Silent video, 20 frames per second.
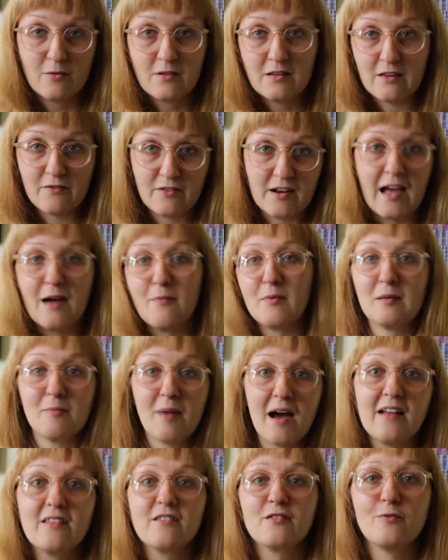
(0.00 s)
given how many
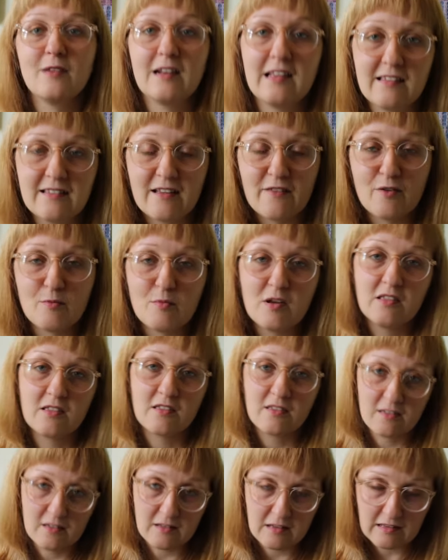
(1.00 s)
patterns are released every
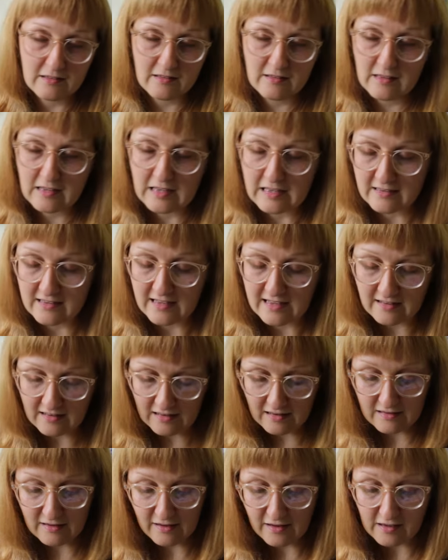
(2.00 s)
month, it's
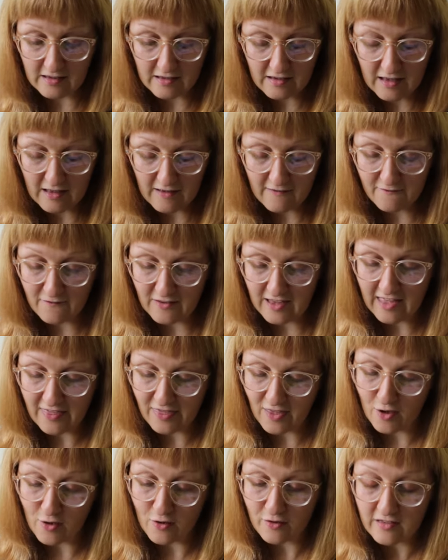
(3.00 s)
easy to forget
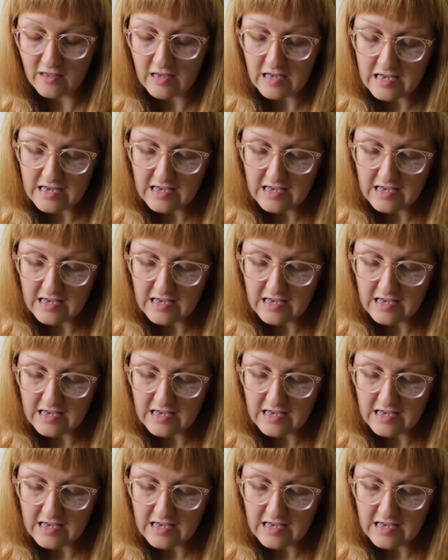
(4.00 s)
those.